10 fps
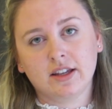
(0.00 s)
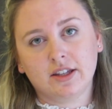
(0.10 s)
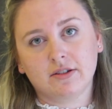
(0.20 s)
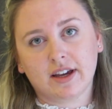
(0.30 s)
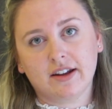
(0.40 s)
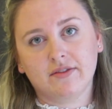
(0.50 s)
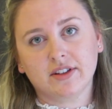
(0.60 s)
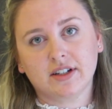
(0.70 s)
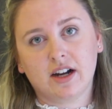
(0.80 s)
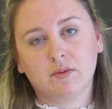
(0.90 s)
You can
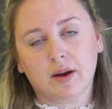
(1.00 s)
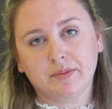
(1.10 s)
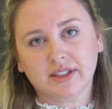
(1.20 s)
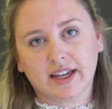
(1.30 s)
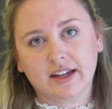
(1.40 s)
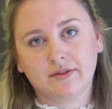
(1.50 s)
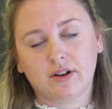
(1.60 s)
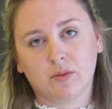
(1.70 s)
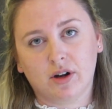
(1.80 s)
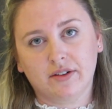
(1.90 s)
visit our website
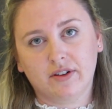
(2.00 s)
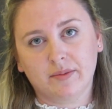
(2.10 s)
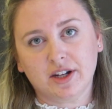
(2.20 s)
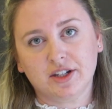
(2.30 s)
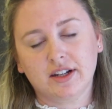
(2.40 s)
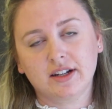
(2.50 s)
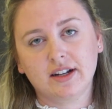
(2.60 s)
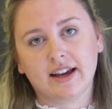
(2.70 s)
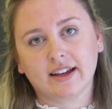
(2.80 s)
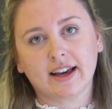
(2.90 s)
for more
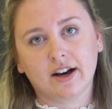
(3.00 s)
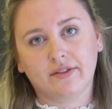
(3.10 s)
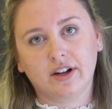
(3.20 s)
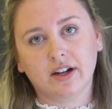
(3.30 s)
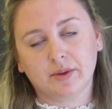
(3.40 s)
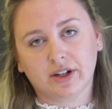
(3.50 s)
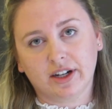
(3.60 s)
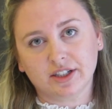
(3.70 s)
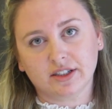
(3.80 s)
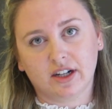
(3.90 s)
information at
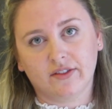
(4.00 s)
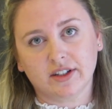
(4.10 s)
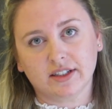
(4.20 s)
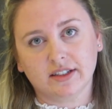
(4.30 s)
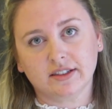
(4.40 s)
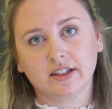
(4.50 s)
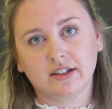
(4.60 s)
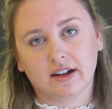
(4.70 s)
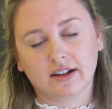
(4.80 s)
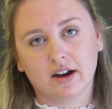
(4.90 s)

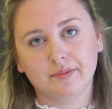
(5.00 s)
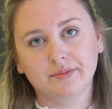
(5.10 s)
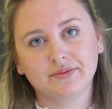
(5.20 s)
calverimmigrationservices.com.